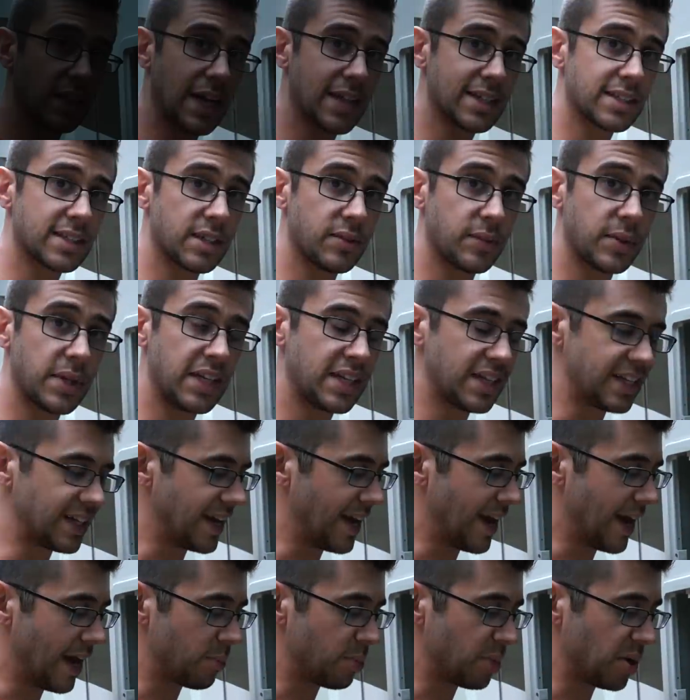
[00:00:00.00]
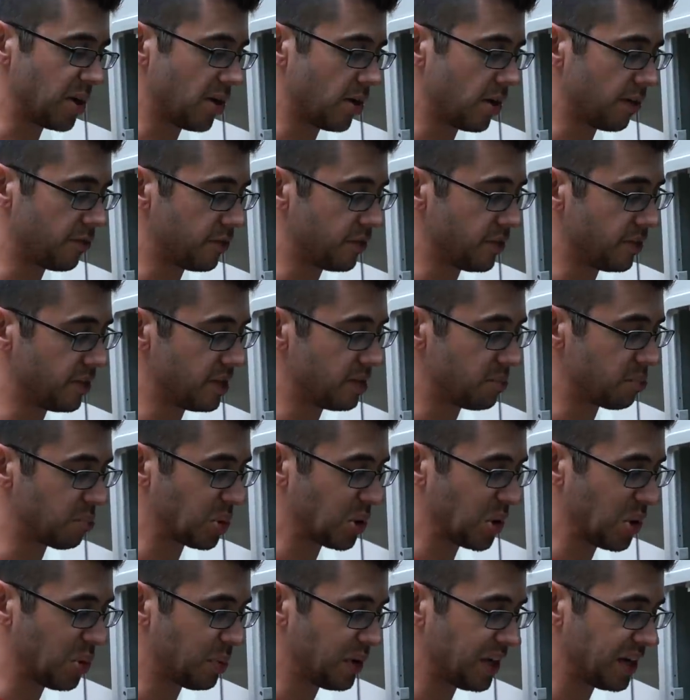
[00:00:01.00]
Lastly, we need to cap off the
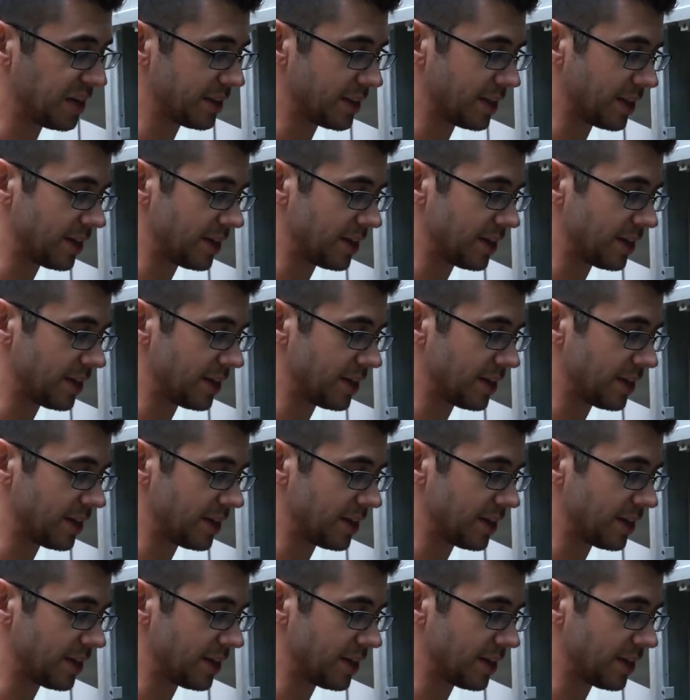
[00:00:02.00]
propane